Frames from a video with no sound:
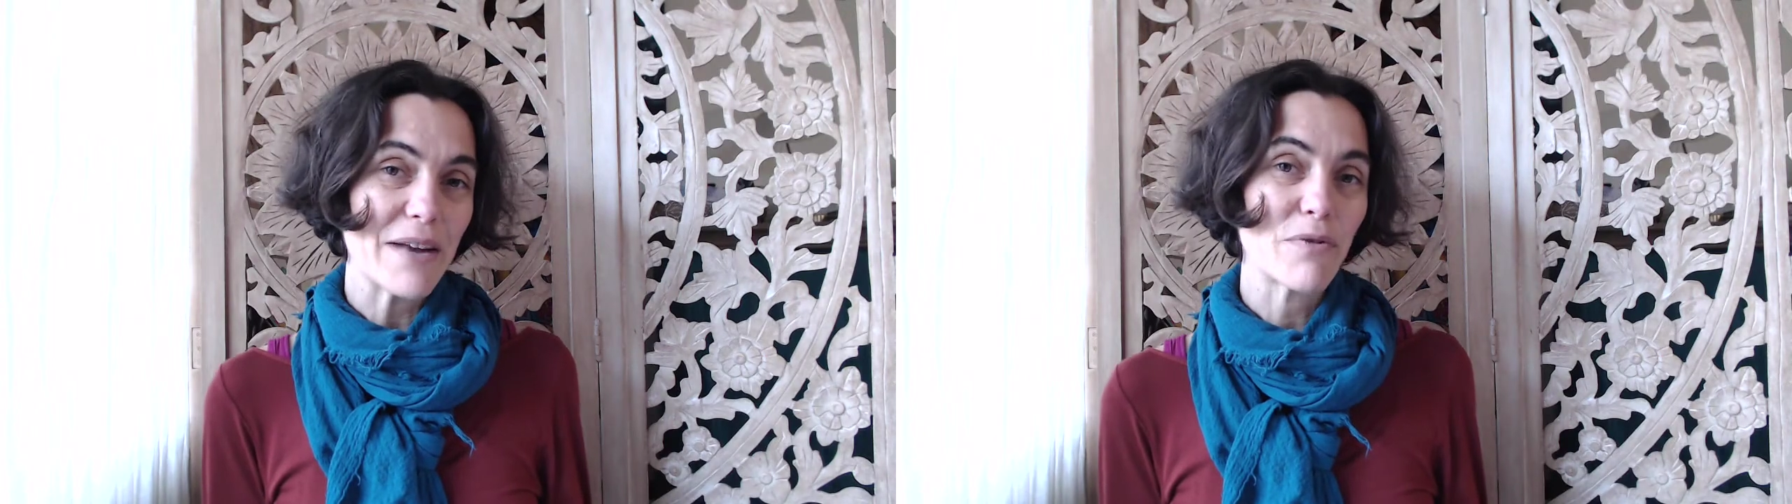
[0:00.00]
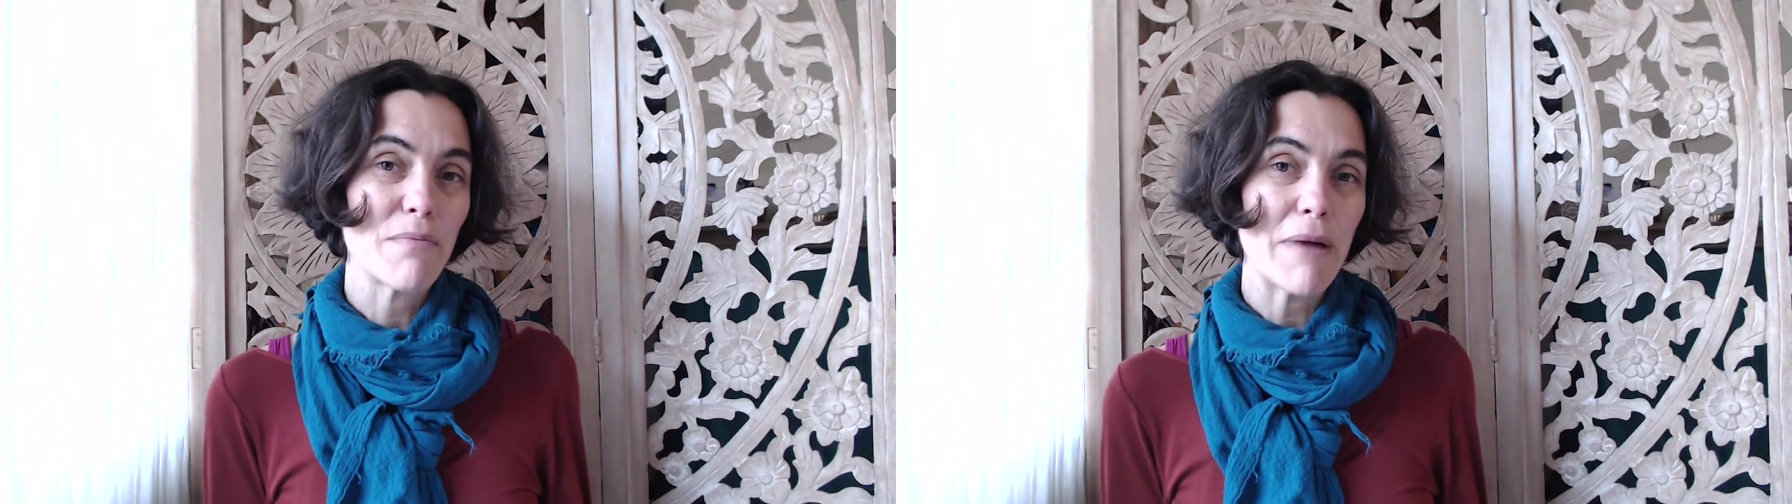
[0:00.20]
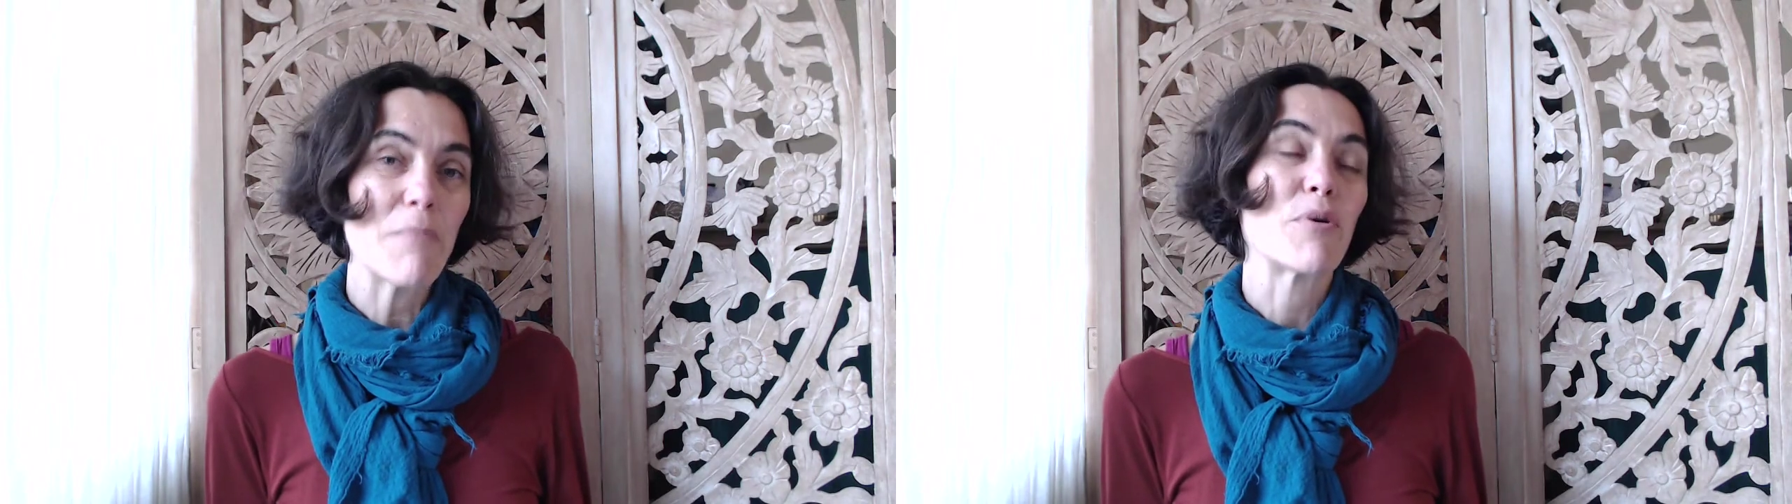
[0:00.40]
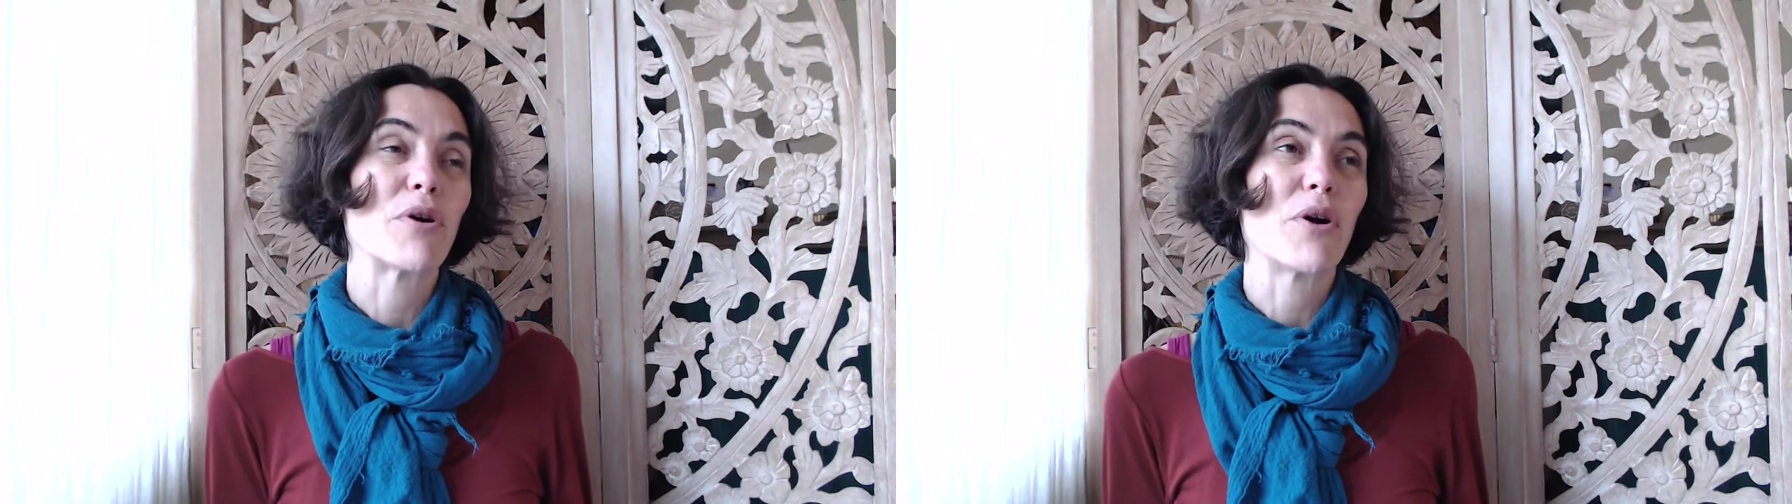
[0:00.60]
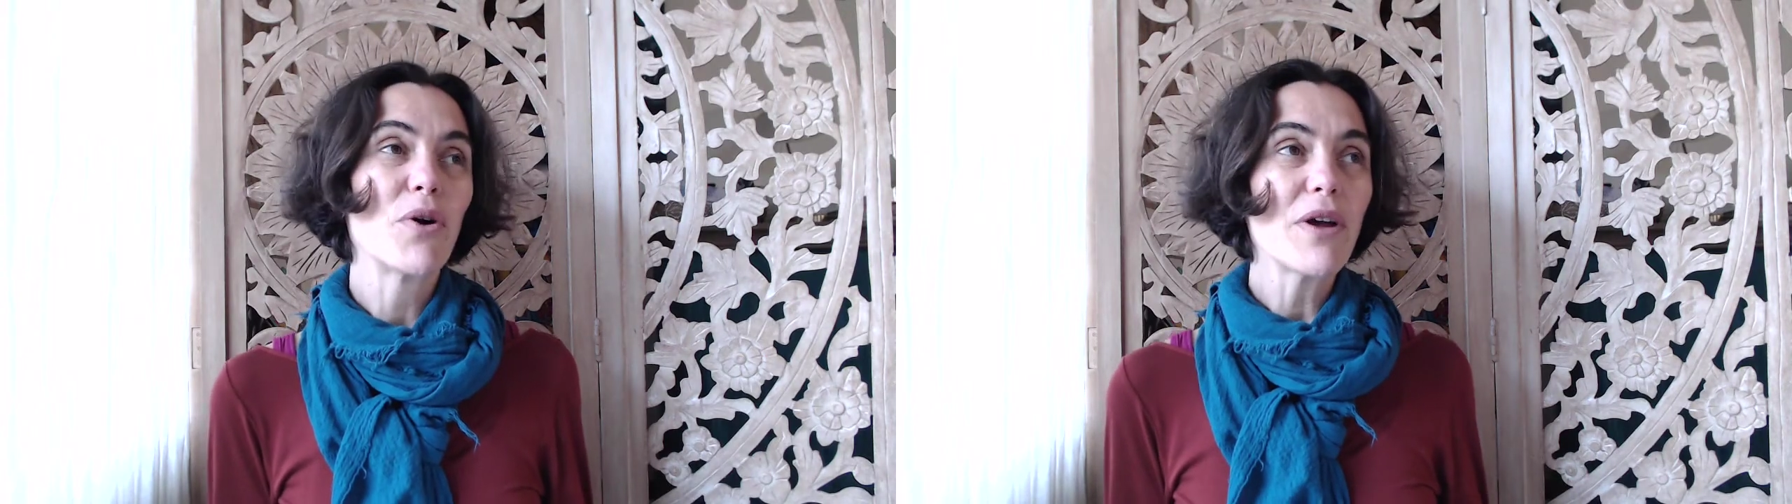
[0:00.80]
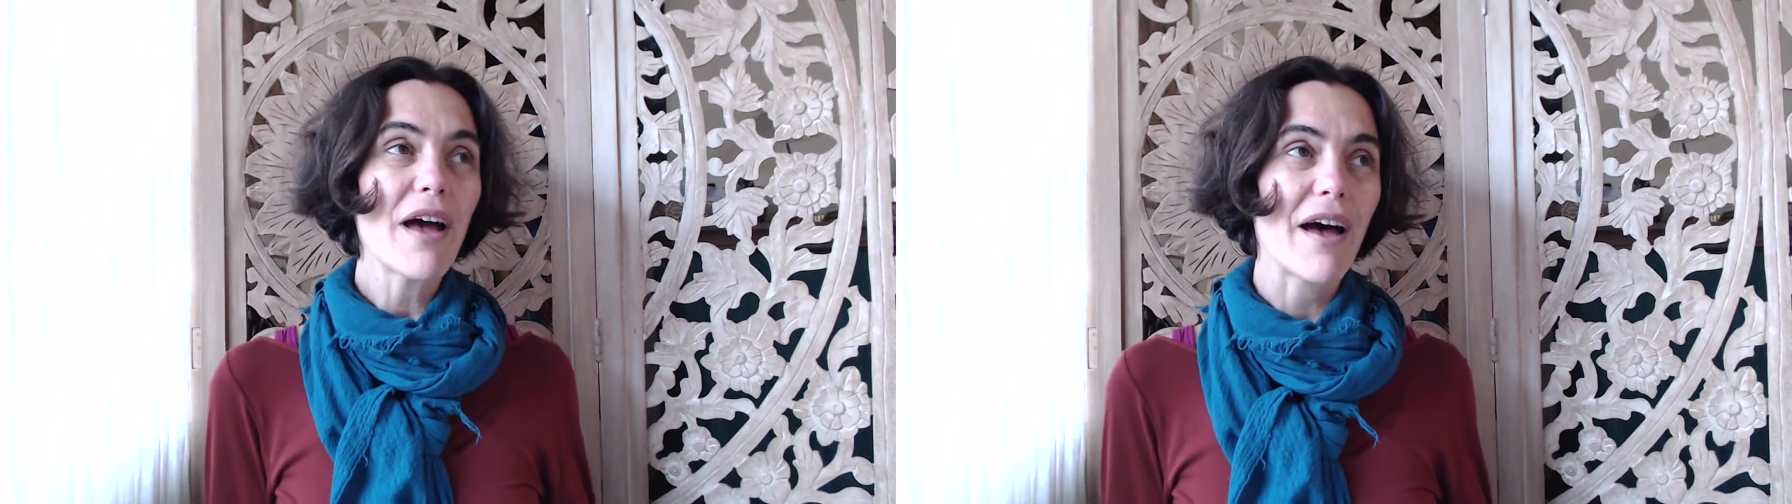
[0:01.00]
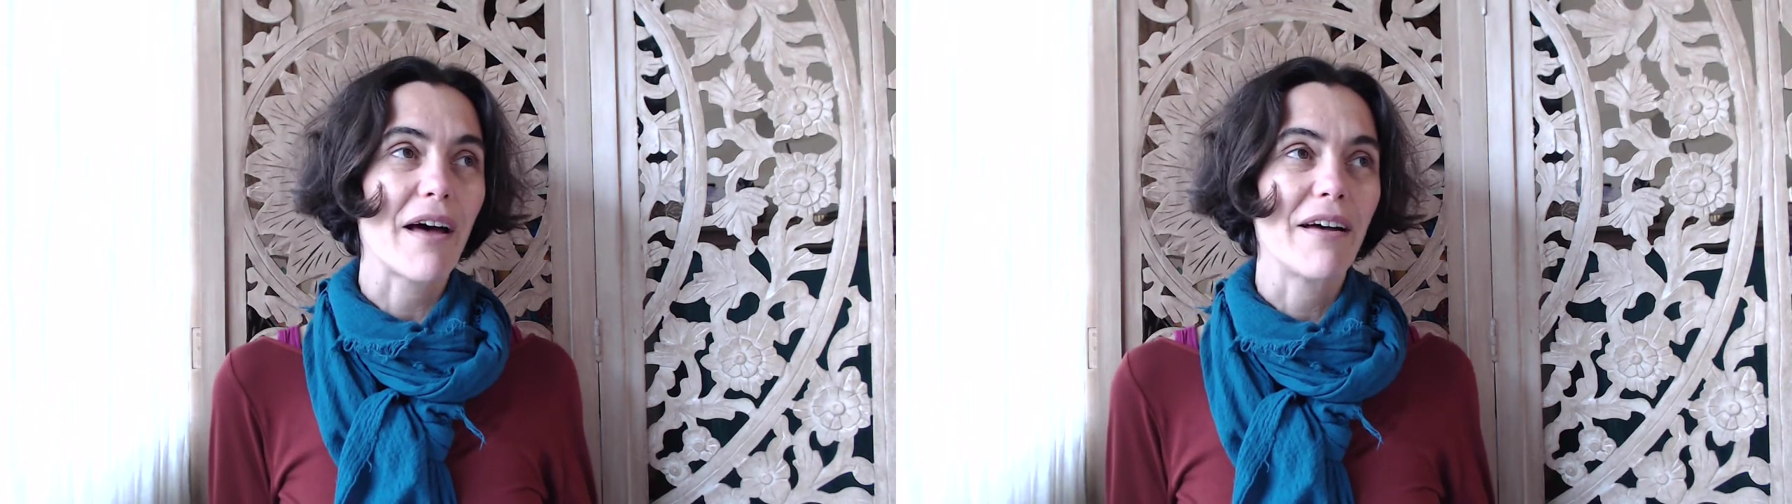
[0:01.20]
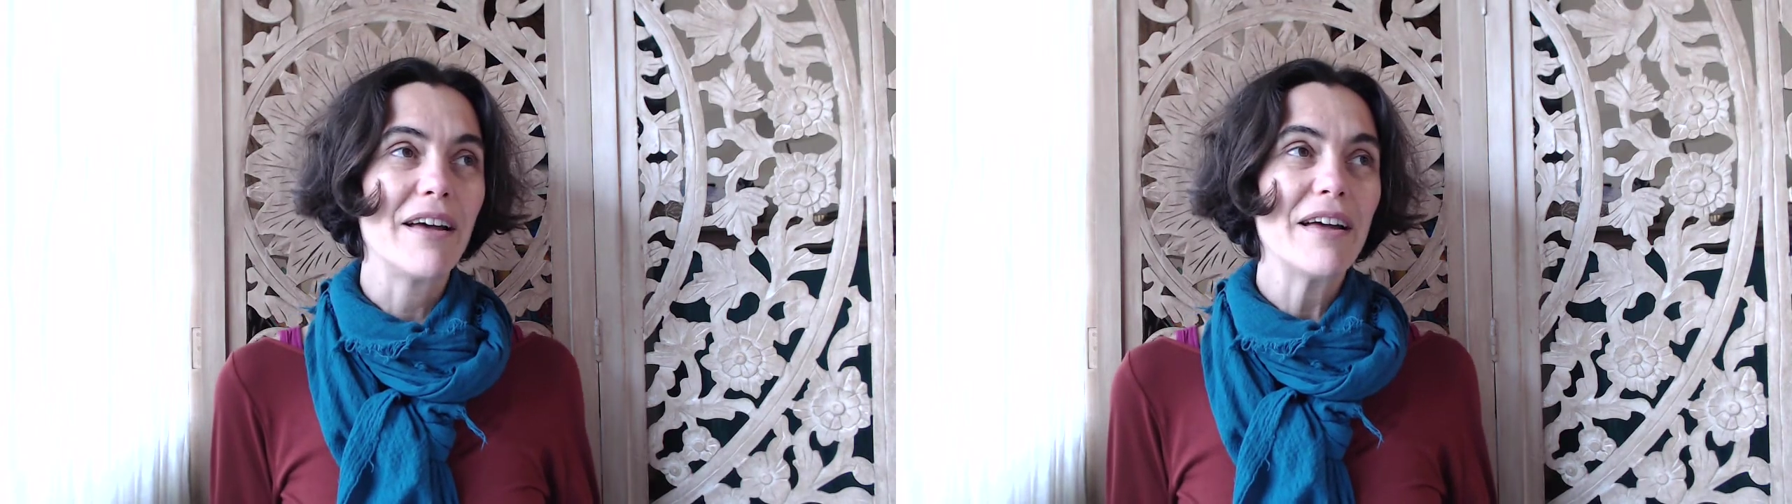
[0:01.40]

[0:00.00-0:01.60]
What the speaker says: and remember, oh yeah,